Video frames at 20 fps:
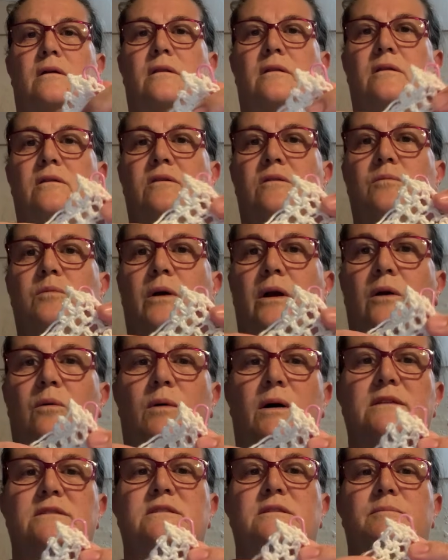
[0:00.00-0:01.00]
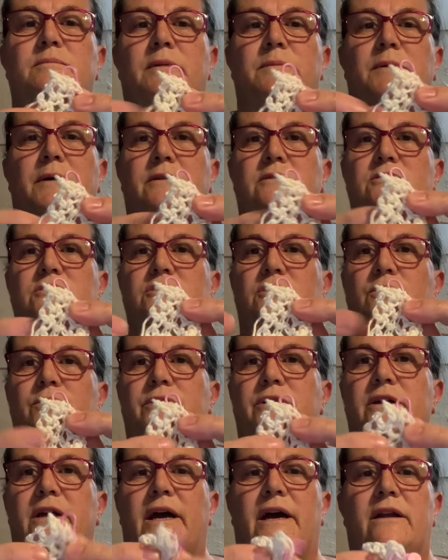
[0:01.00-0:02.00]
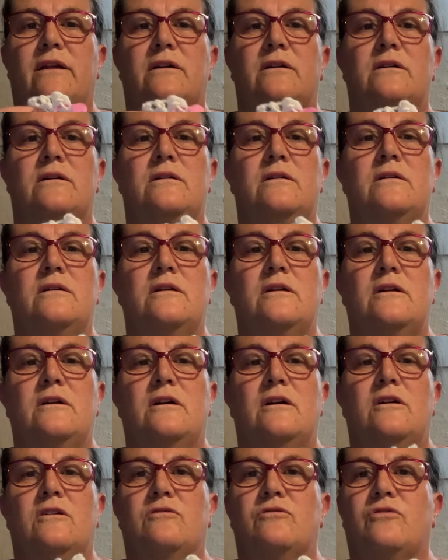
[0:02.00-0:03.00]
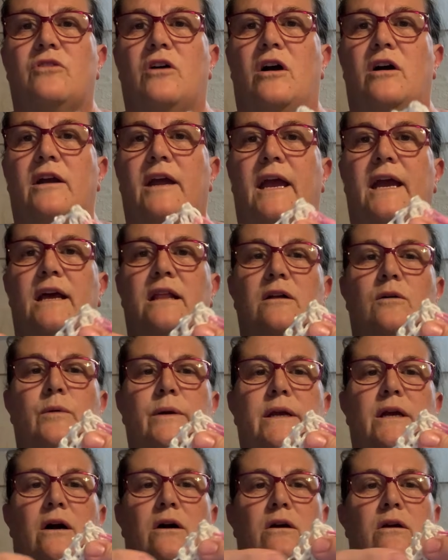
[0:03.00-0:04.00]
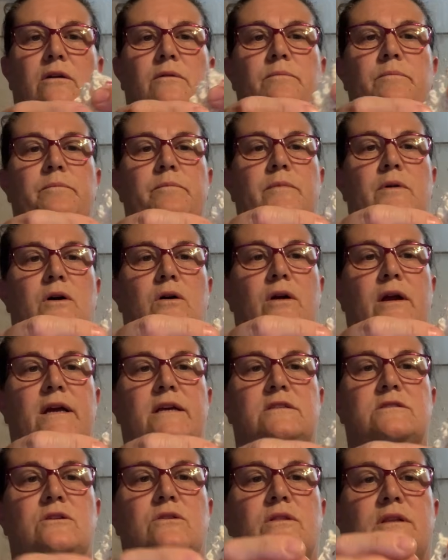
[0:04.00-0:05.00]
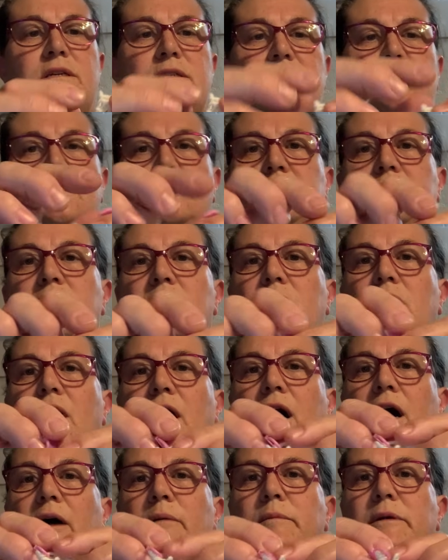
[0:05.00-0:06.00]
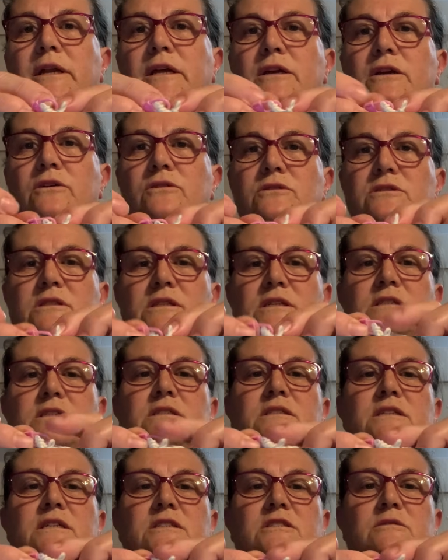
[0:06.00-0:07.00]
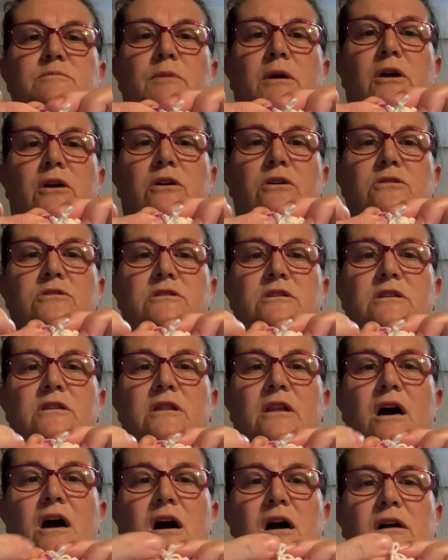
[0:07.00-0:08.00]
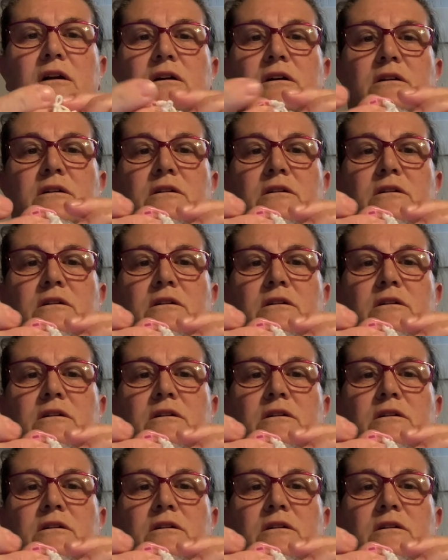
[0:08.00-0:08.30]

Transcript: This is where I was. See, remember I was showing you how to frog halo yarn. Okay, so this is, I'm going to use this stitch marker to lock